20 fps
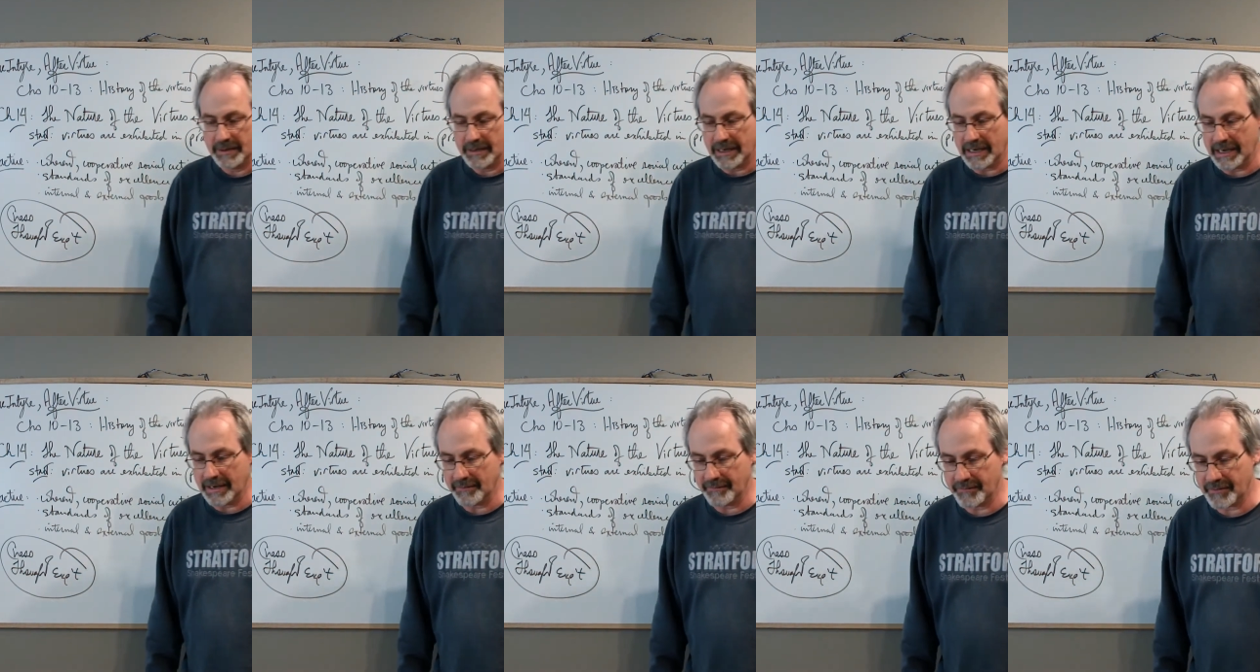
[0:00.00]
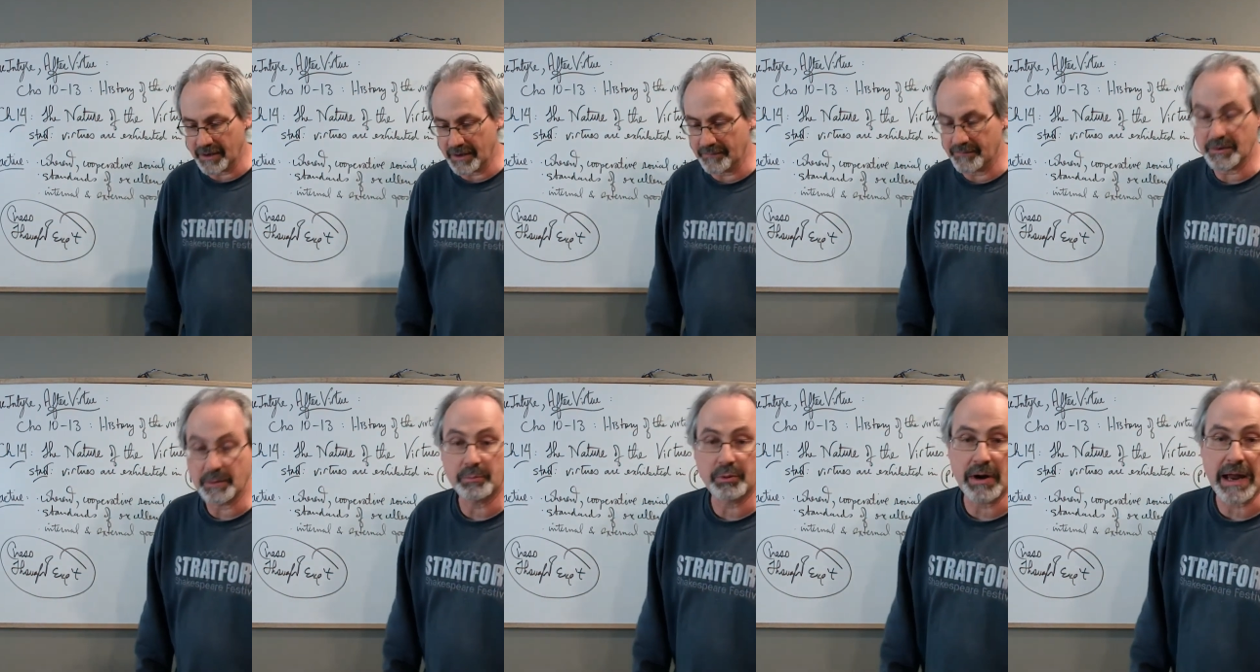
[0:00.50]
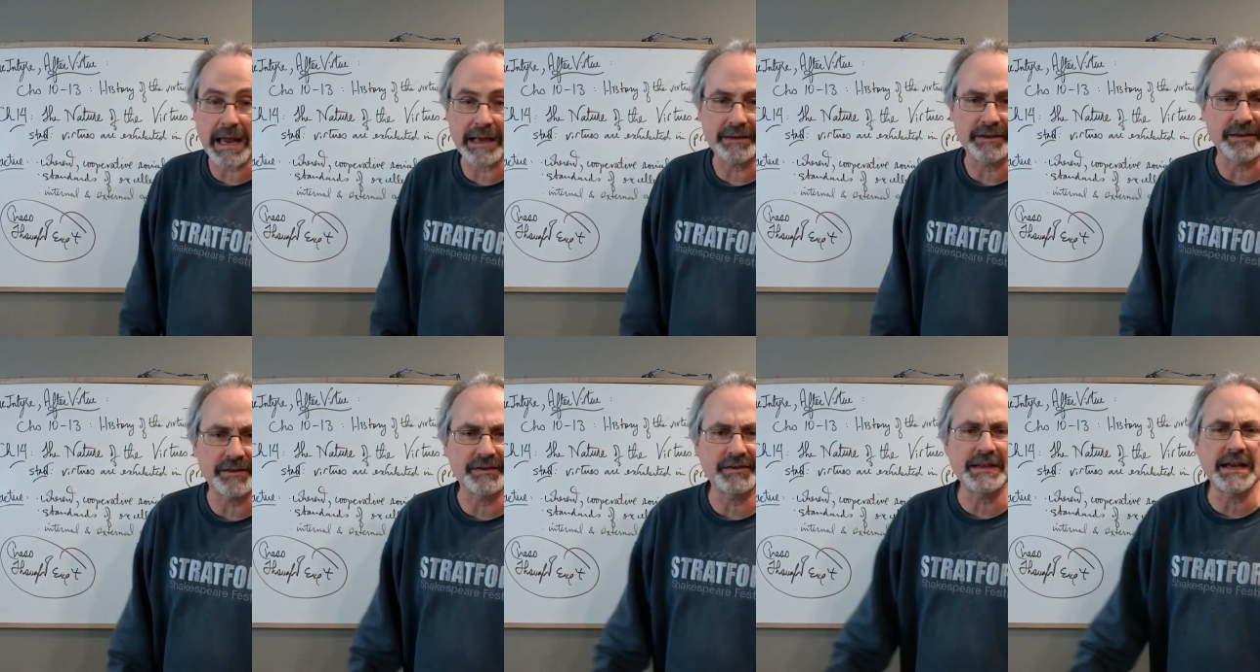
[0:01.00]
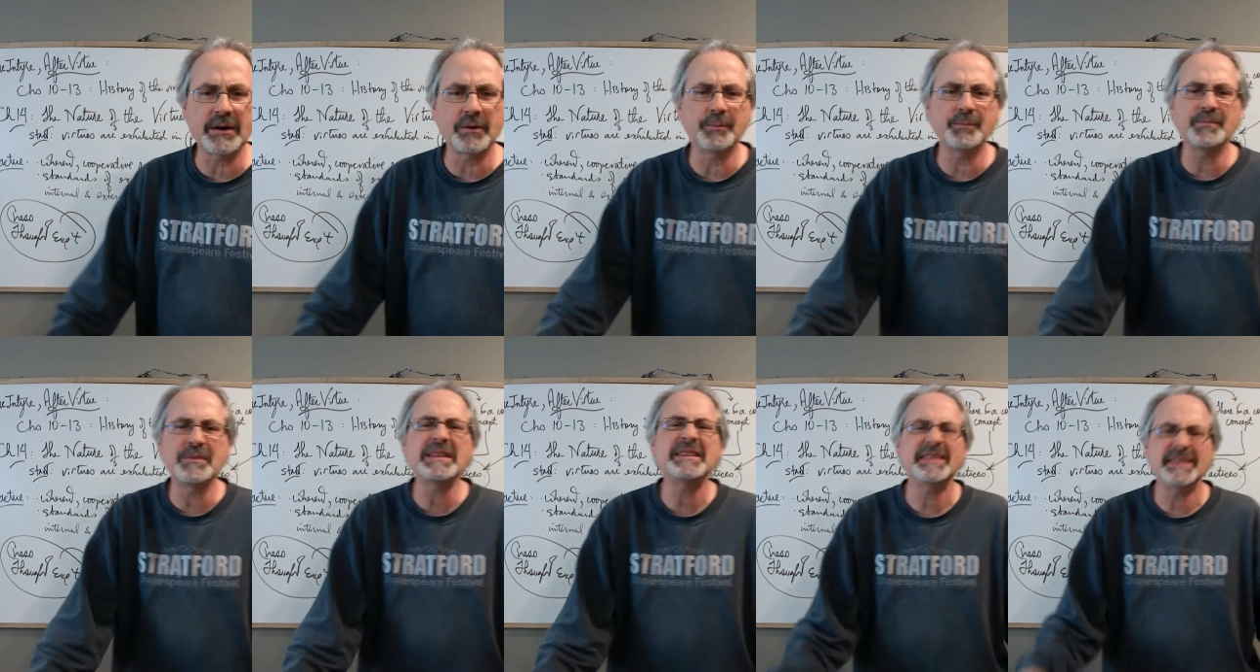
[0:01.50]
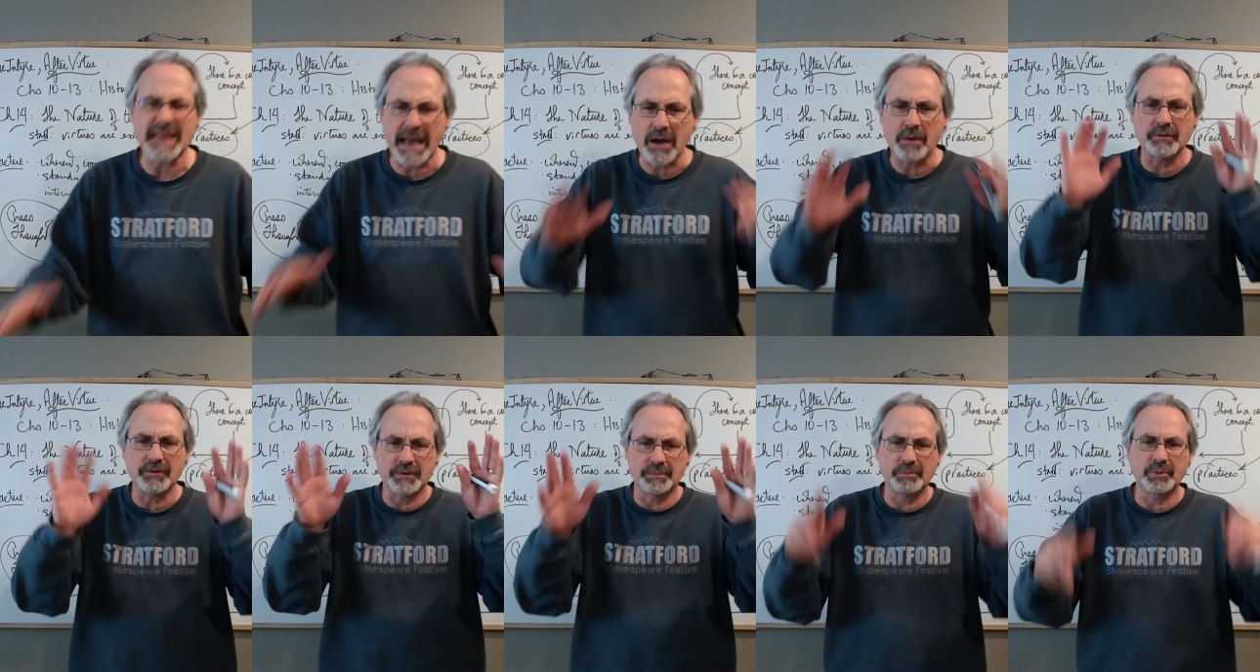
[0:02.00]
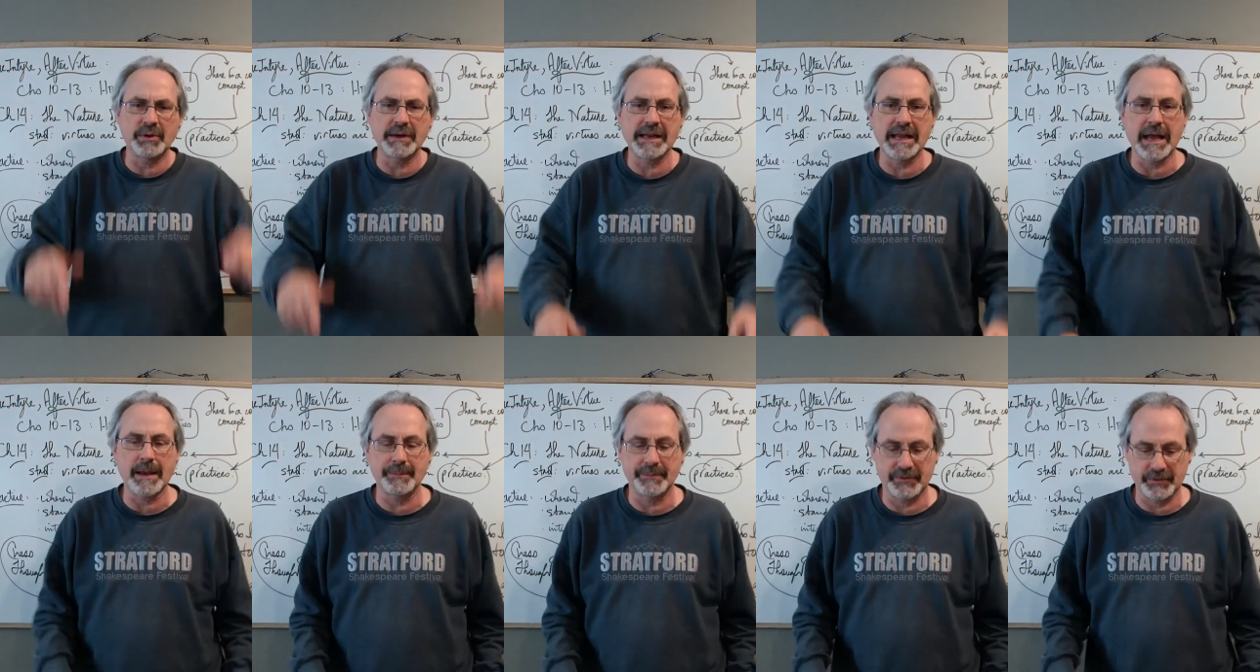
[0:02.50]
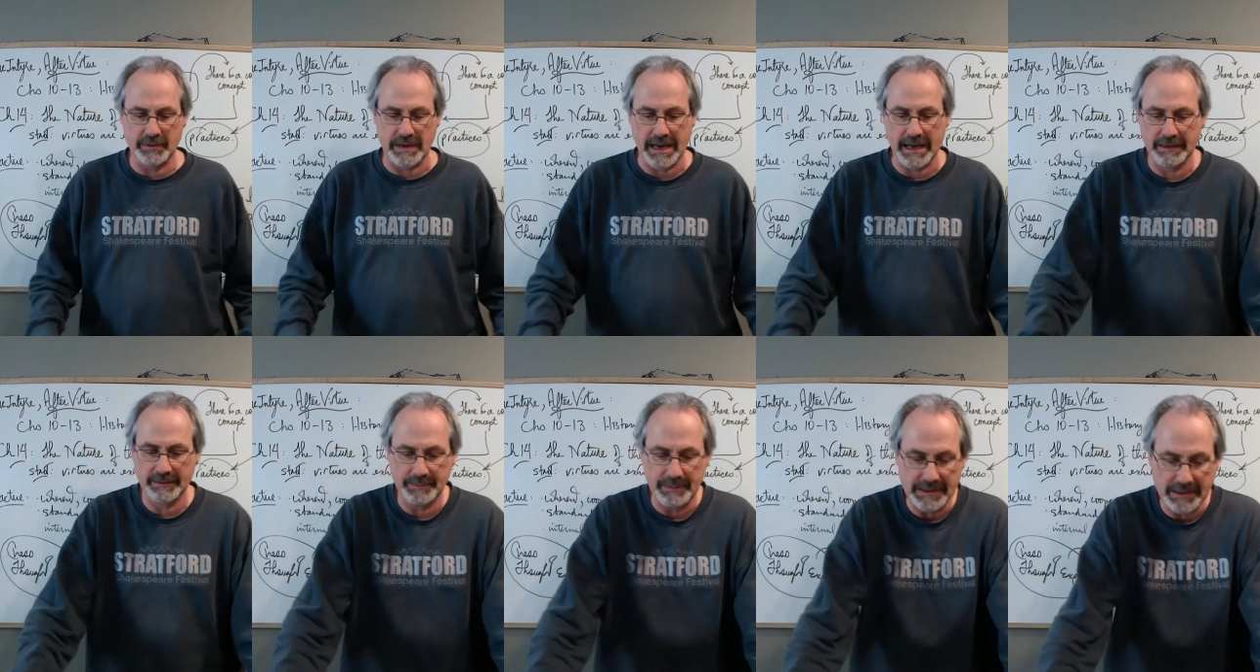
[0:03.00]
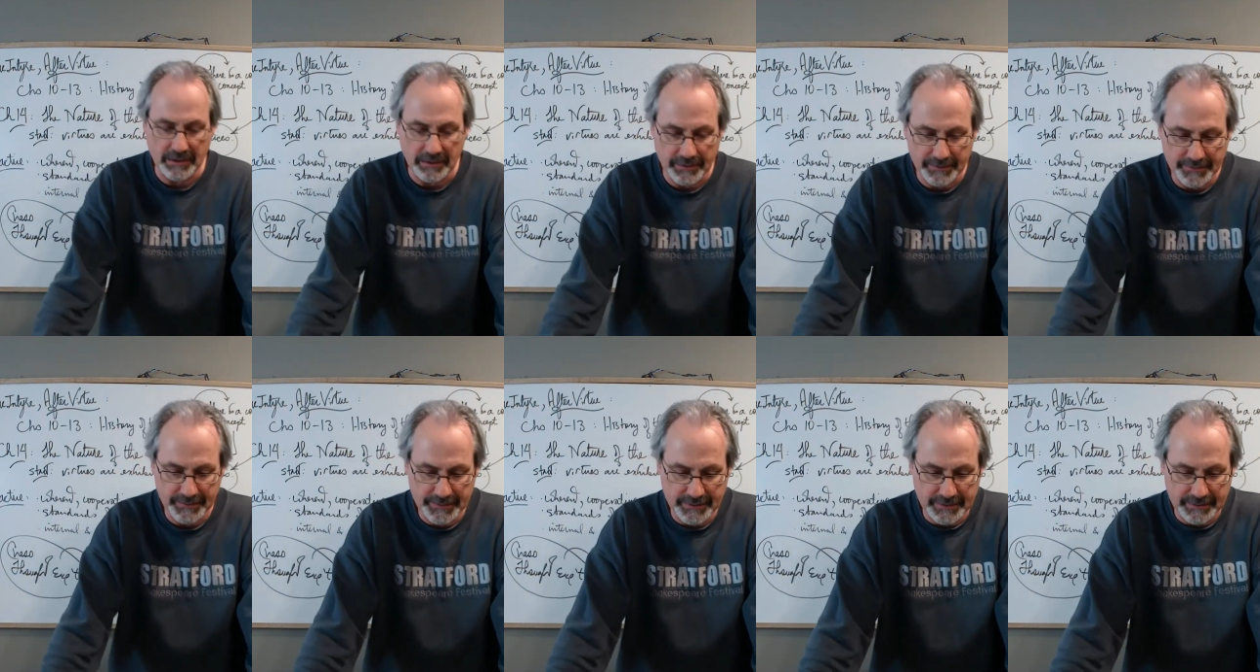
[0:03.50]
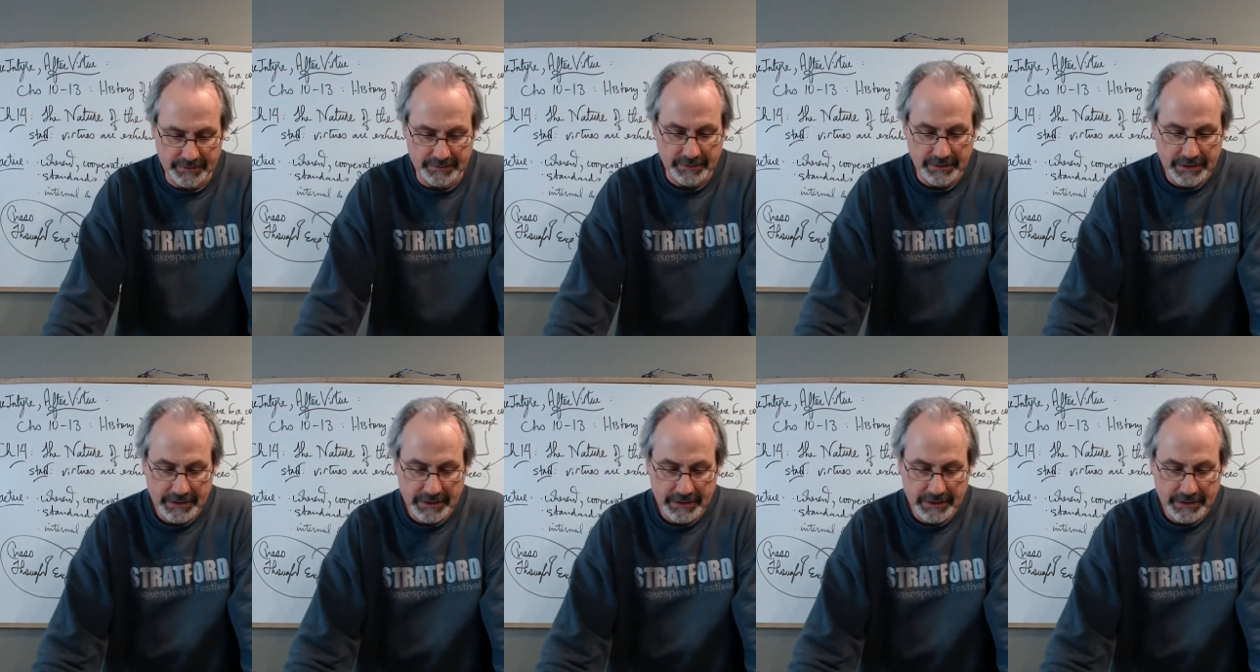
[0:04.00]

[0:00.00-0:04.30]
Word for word: of, of, the practice. Now, this sounds pretty abstract because uh,